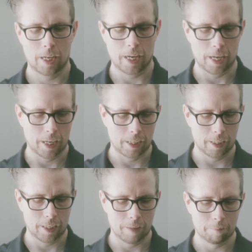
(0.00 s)
And
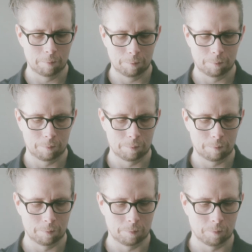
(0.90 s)
um,
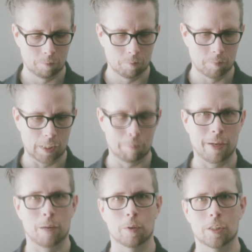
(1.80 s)
that
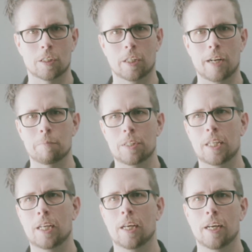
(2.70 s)
bag was
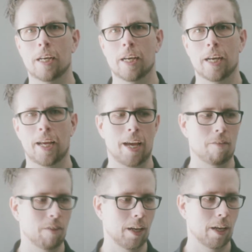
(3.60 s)
clumsy,
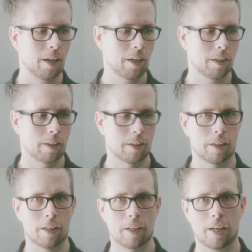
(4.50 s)
heavy,
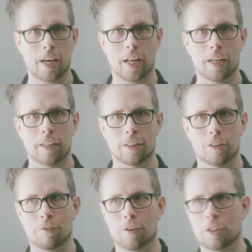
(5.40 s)
and
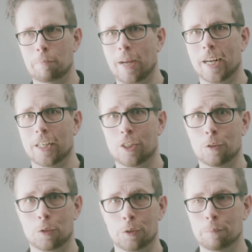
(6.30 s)
the first bag I
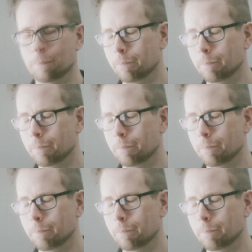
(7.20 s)
showed you.